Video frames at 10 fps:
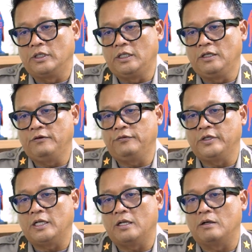if
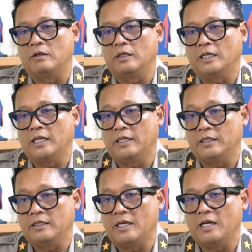we cannot, at
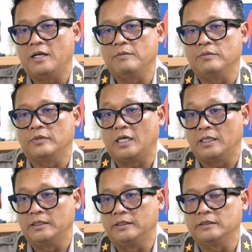that time I
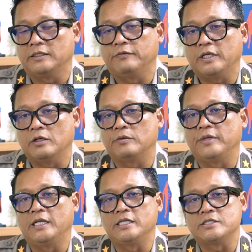learned that if we cannot
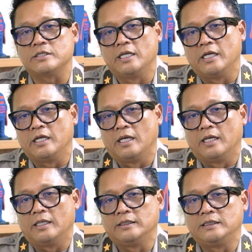manage
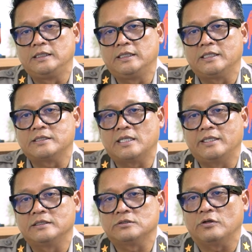the
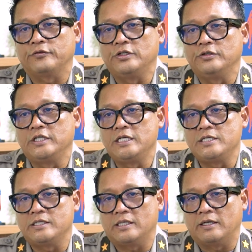resilience of
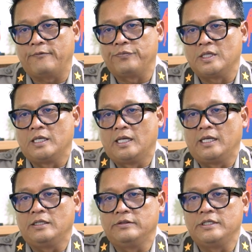Indonesia,
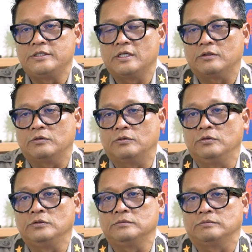Indonesia
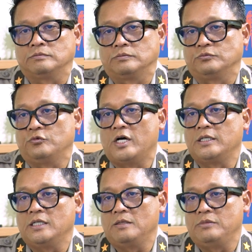could
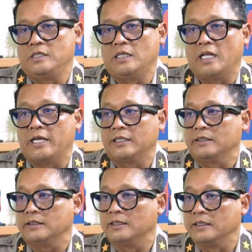one day be
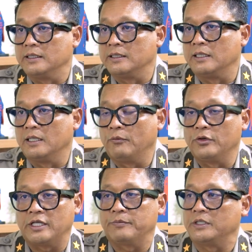like
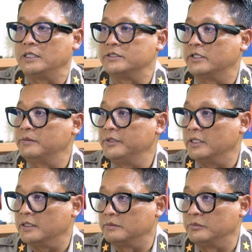what happened in
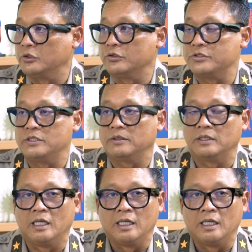Serbia, because the